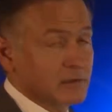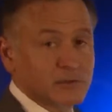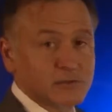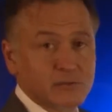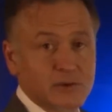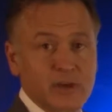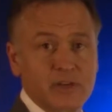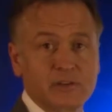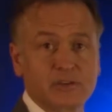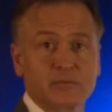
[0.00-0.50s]

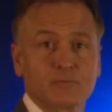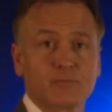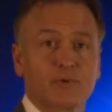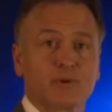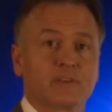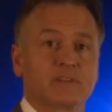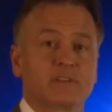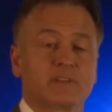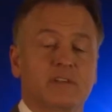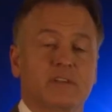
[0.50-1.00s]
illustration
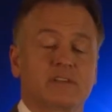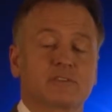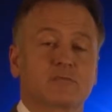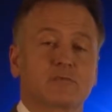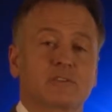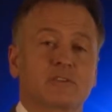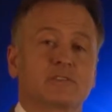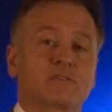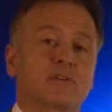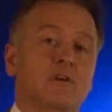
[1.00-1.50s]

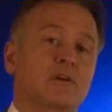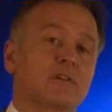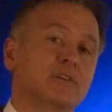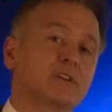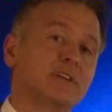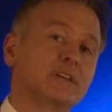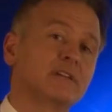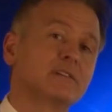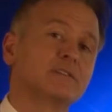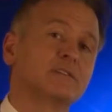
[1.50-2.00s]
presentation, which is
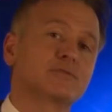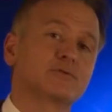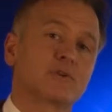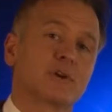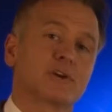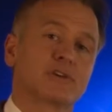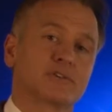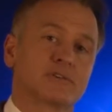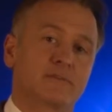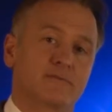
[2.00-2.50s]
called
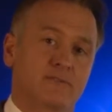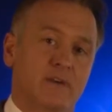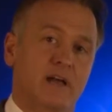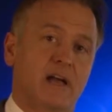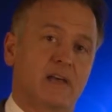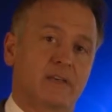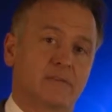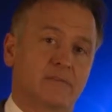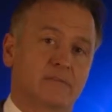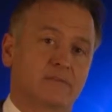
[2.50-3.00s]
Illustration of
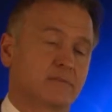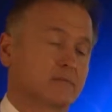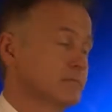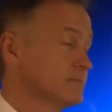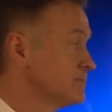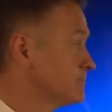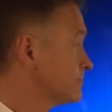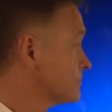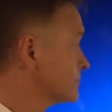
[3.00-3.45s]
Values.